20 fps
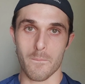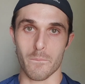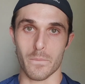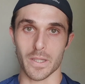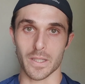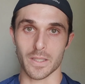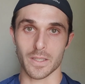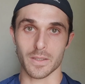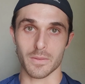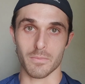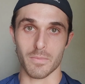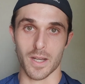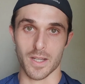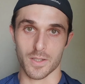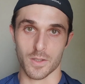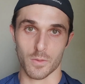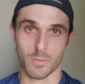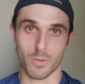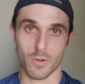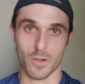build
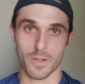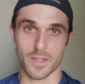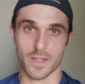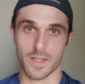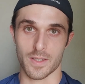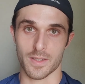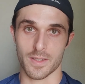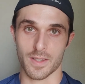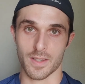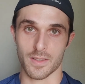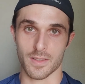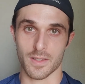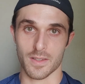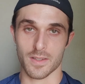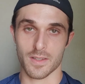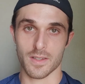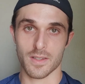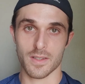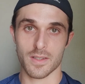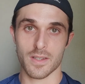muscle protein
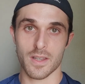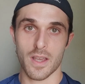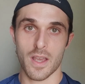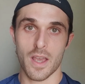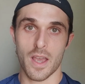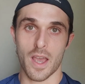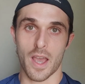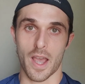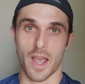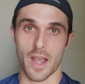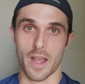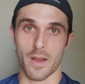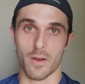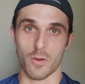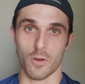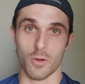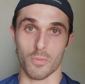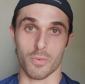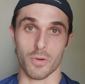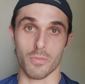synthesis
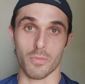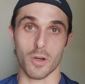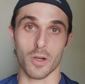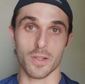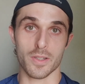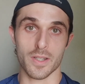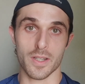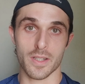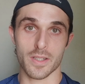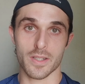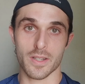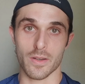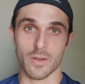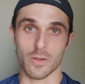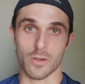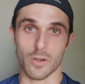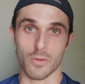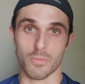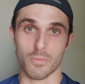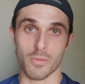or promote it,
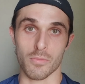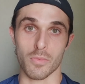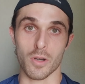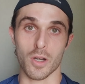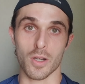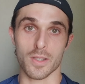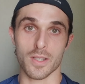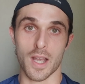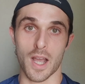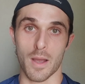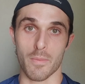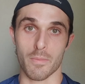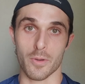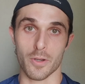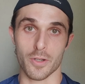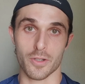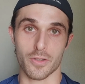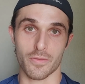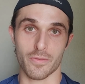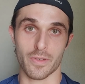or promote
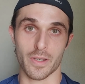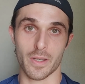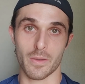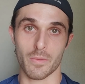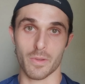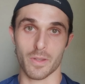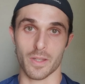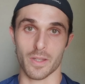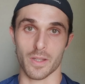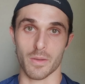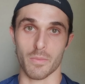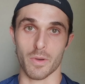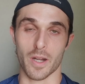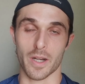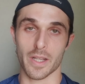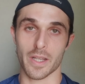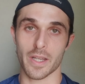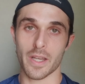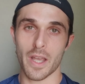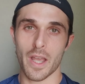hypertrophy within the
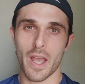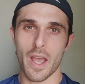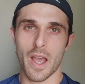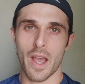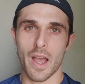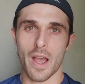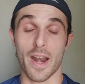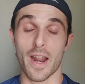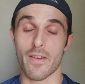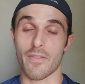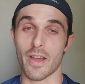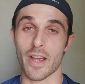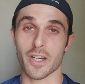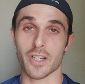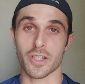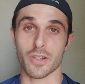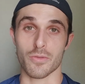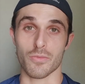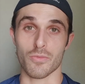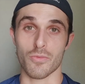body, and I've
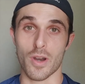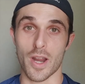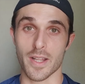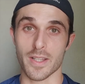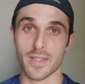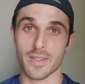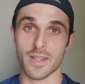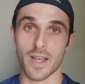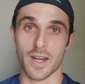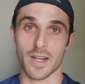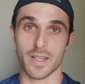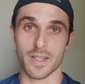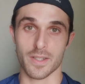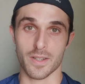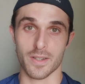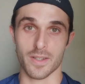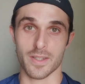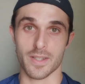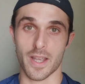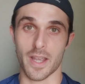actually read studies
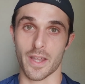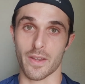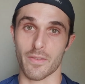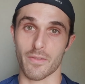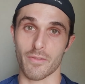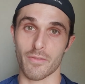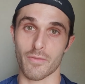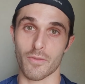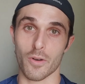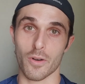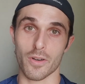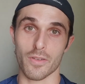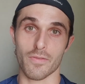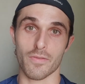on saying 4 to